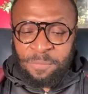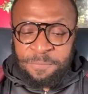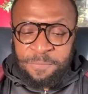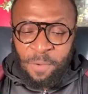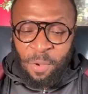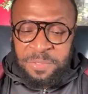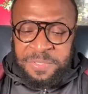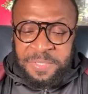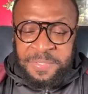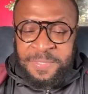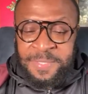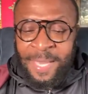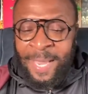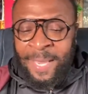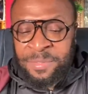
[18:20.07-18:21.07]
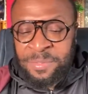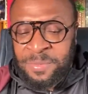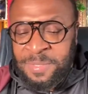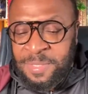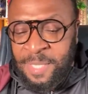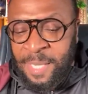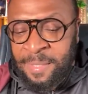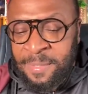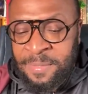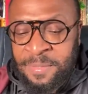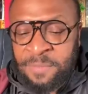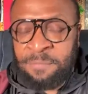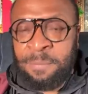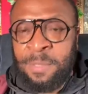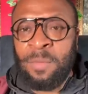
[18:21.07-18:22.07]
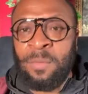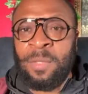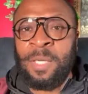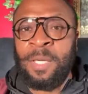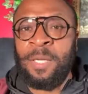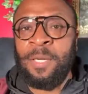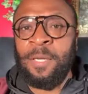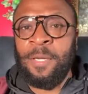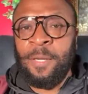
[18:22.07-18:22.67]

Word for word: false societal standards of beauty